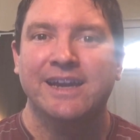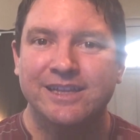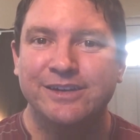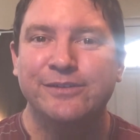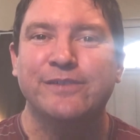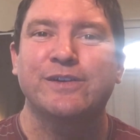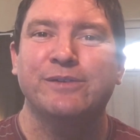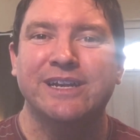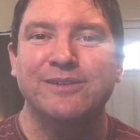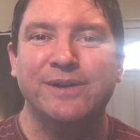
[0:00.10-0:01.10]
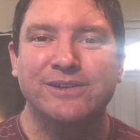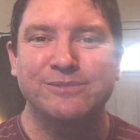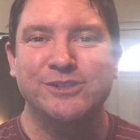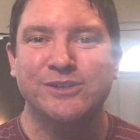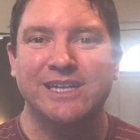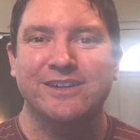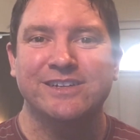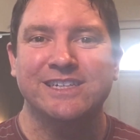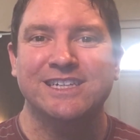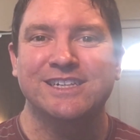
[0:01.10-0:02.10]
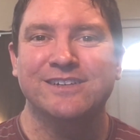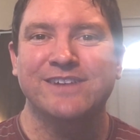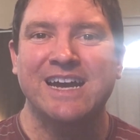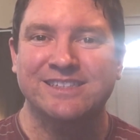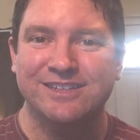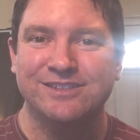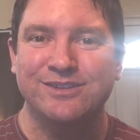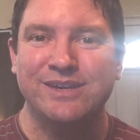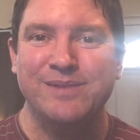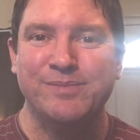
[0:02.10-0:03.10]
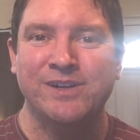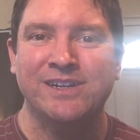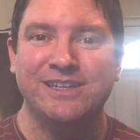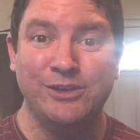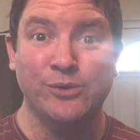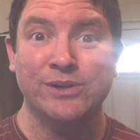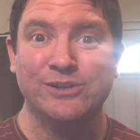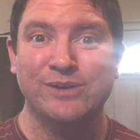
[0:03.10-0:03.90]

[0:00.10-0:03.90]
Hello everyone and welcome to another edition of Ask a Zookeeper, Your